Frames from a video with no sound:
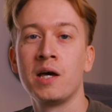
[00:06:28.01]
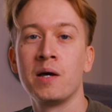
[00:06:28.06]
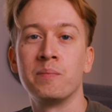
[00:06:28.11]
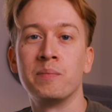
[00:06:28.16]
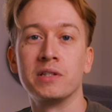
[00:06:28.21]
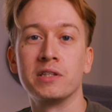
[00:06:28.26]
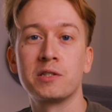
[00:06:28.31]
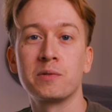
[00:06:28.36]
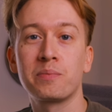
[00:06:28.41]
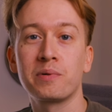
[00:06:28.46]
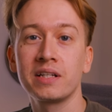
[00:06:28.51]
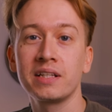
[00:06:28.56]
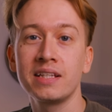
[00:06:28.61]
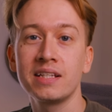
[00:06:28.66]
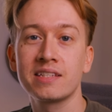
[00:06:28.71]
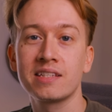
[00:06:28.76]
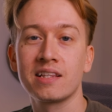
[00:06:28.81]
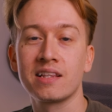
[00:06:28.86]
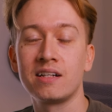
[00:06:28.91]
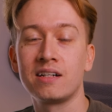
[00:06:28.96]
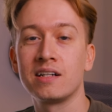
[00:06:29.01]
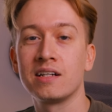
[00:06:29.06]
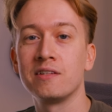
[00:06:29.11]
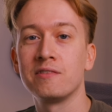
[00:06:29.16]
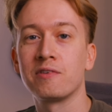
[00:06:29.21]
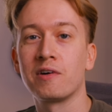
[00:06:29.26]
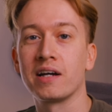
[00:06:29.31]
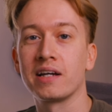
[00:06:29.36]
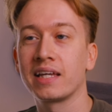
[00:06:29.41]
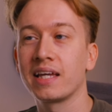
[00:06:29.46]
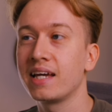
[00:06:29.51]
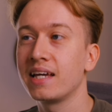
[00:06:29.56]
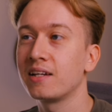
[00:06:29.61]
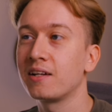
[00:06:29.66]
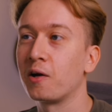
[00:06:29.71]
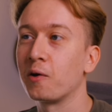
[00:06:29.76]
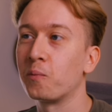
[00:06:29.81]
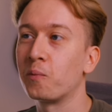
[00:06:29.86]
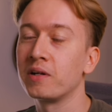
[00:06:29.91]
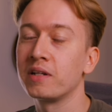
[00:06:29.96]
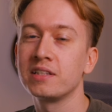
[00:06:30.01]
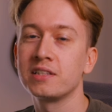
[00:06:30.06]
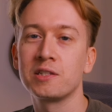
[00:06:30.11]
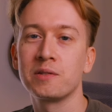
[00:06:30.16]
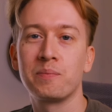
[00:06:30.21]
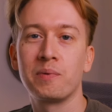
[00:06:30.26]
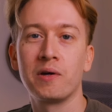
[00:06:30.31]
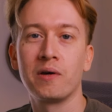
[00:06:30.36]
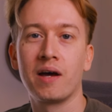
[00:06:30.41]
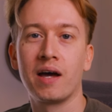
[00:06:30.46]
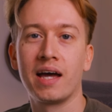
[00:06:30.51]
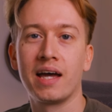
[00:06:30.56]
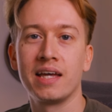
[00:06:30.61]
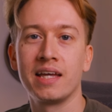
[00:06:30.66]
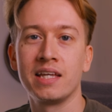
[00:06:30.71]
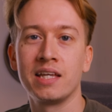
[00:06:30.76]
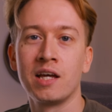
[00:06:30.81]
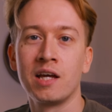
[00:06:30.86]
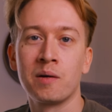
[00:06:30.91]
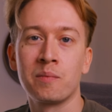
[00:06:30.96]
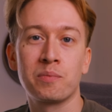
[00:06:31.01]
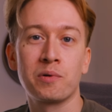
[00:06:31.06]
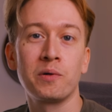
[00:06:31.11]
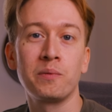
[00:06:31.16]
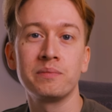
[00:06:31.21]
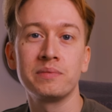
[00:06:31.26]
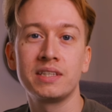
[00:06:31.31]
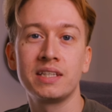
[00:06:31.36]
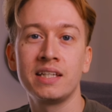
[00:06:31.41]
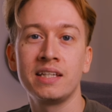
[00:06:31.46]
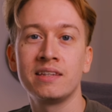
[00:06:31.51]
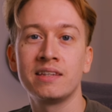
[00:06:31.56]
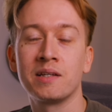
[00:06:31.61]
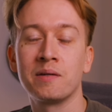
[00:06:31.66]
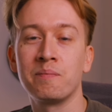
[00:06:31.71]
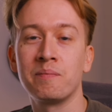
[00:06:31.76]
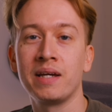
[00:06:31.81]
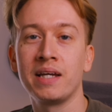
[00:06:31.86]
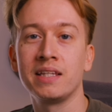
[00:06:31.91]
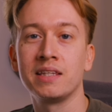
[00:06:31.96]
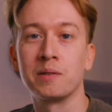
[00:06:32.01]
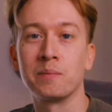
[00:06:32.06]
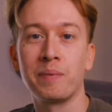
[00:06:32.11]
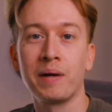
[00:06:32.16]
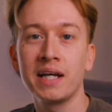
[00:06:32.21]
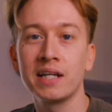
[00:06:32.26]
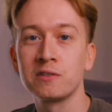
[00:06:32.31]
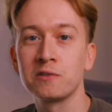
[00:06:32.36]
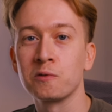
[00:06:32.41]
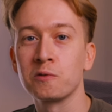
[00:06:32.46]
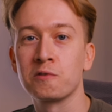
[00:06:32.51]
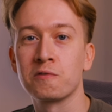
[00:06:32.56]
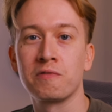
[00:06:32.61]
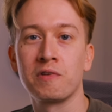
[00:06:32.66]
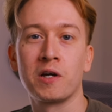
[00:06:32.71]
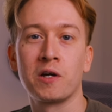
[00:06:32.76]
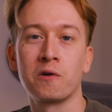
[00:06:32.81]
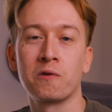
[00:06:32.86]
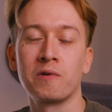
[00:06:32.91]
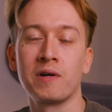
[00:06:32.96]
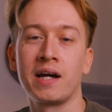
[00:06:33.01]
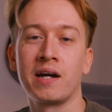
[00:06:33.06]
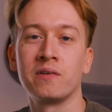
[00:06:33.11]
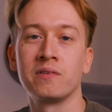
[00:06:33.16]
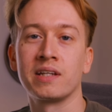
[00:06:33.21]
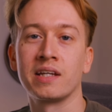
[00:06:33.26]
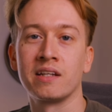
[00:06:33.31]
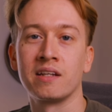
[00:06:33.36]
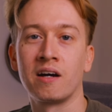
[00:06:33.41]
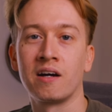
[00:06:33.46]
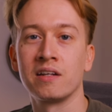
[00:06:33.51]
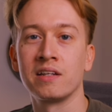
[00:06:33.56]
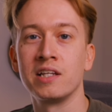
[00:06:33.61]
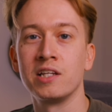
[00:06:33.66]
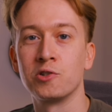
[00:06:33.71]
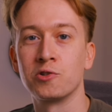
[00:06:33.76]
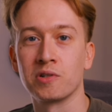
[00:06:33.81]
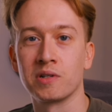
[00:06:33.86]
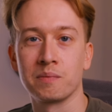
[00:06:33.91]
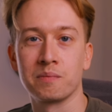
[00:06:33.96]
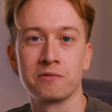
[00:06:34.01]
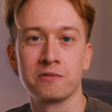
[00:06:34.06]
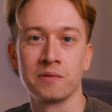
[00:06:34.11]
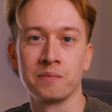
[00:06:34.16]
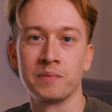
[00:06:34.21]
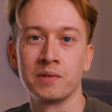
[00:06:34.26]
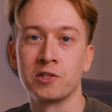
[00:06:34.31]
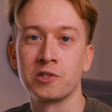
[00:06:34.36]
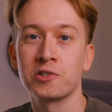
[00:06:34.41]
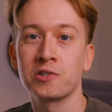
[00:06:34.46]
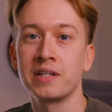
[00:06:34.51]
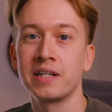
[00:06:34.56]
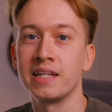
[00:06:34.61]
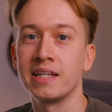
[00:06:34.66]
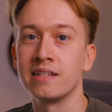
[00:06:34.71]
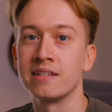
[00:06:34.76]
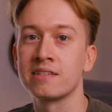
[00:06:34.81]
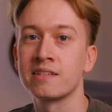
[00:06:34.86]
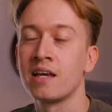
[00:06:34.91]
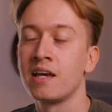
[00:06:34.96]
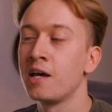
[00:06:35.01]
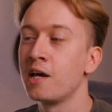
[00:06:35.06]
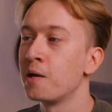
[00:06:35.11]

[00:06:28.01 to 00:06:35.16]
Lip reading: But to bring this alive, again, I wanted to put a prompt in that made the petals flow around and honey drip from the trees.